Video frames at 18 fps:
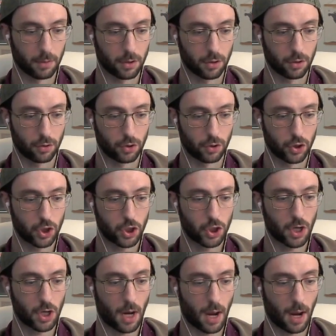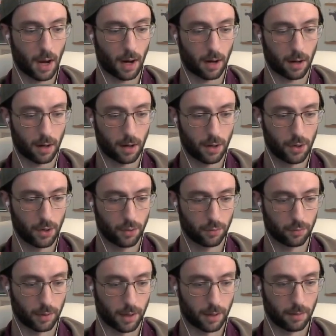to check,
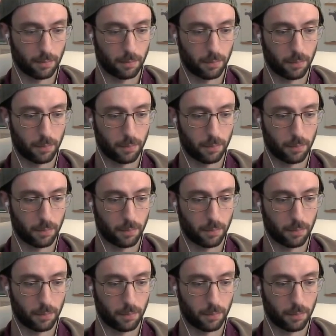right?